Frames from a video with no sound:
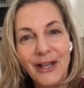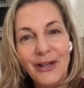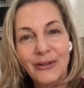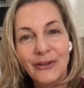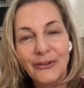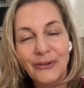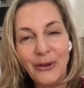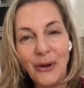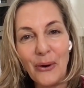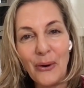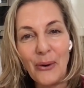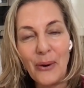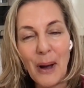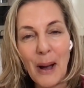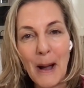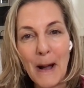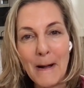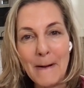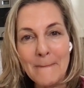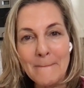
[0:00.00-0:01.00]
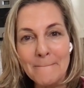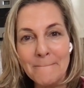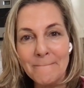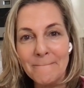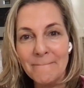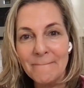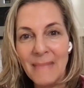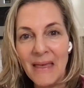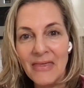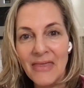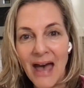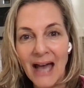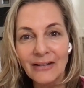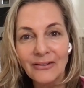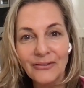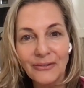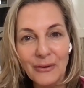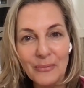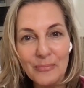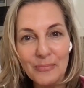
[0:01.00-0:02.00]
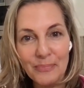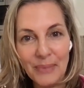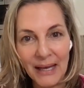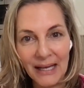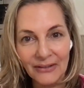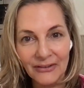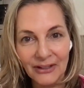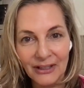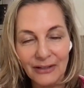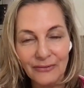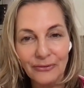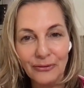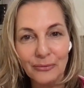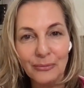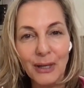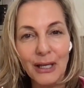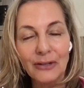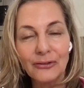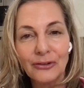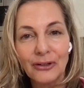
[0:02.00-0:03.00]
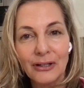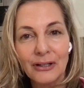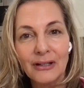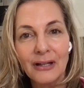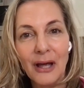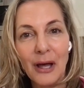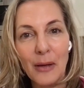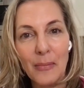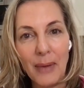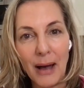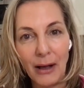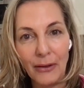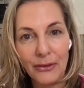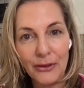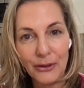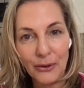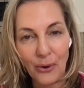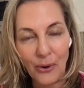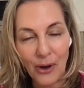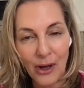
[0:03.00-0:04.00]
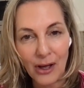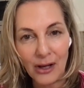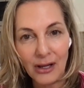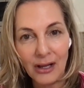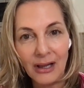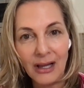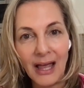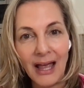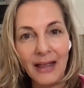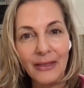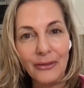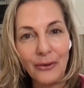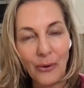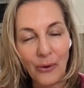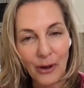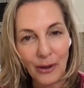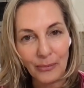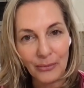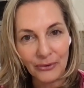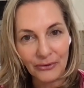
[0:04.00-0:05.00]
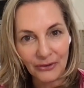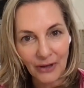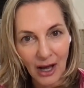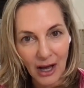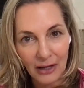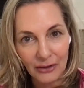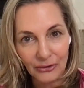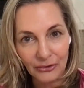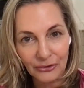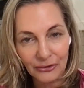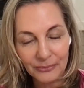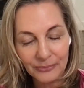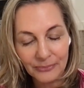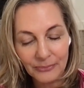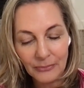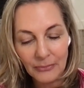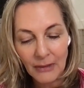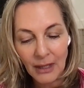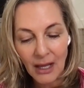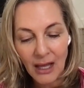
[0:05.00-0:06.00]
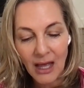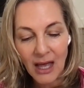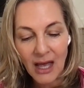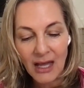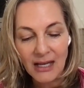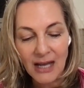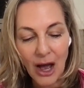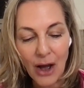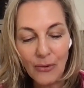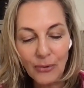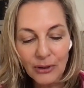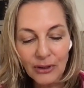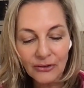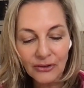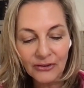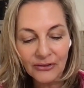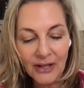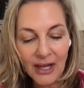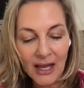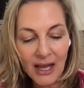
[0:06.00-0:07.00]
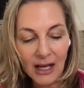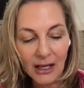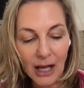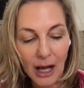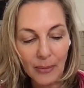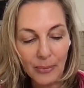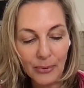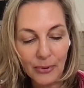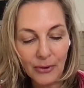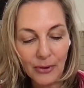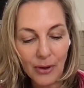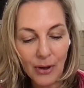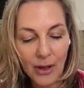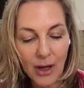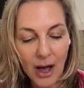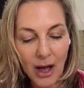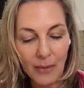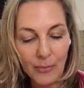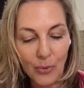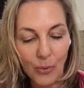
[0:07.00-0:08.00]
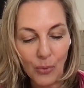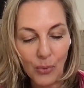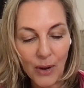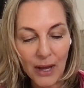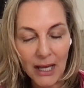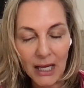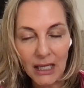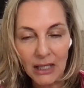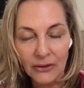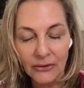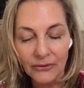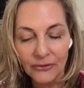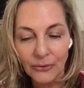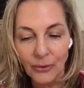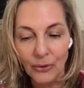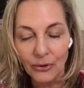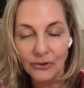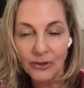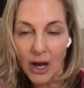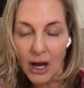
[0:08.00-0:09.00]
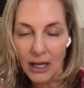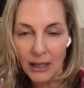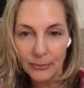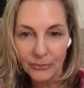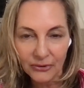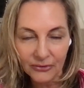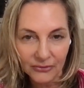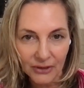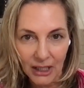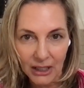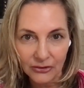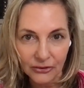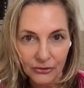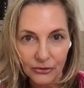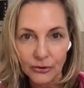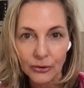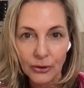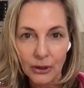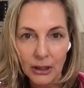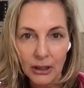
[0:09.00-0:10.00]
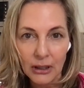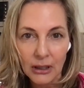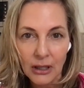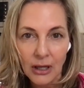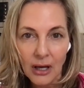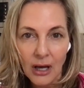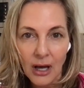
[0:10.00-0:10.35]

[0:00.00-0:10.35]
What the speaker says: So that's some basic information about the oil and the oil massage. Now I wanted to say a couple ways or times of day to do it.